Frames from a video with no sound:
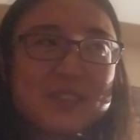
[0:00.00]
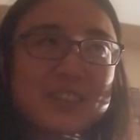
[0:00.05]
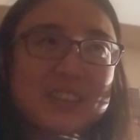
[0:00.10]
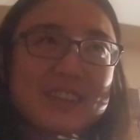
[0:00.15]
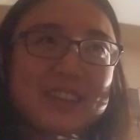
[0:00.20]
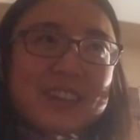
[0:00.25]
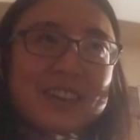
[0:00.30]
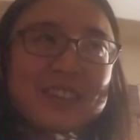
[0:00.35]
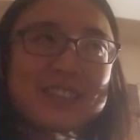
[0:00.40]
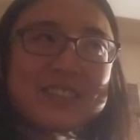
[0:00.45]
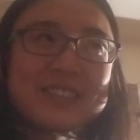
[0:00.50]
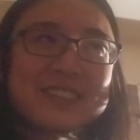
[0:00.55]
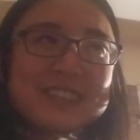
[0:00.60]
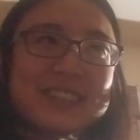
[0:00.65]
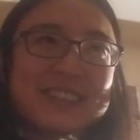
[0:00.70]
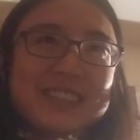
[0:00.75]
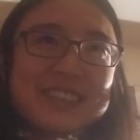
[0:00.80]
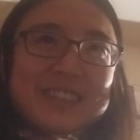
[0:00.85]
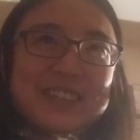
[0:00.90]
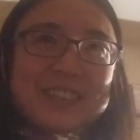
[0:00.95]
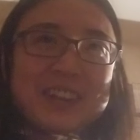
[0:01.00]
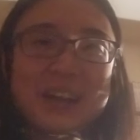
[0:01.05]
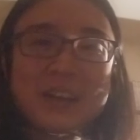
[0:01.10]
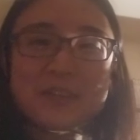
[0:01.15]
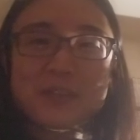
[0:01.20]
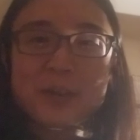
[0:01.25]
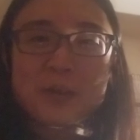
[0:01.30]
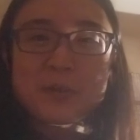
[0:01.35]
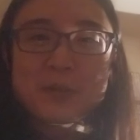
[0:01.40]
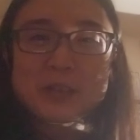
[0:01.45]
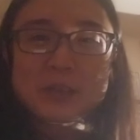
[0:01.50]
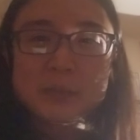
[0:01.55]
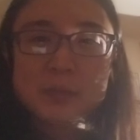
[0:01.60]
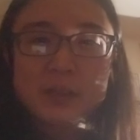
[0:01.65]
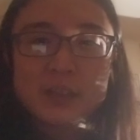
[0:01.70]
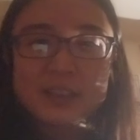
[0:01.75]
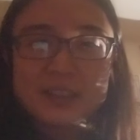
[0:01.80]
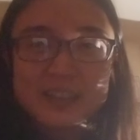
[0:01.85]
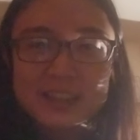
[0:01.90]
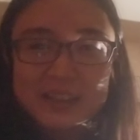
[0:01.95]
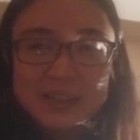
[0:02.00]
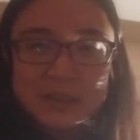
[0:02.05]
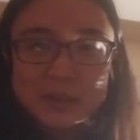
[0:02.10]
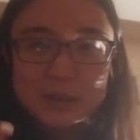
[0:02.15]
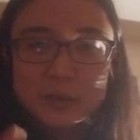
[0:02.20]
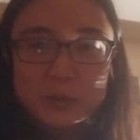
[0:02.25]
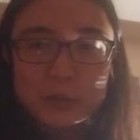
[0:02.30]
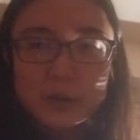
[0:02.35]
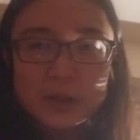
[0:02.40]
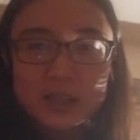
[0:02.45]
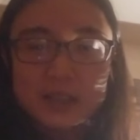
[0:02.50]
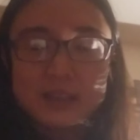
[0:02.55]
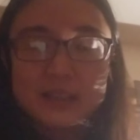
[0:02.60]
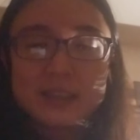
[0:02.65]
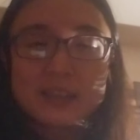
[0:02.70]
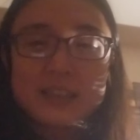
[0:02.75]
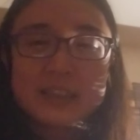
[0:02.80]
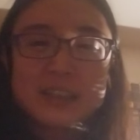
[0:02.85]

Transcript: You have always been the one.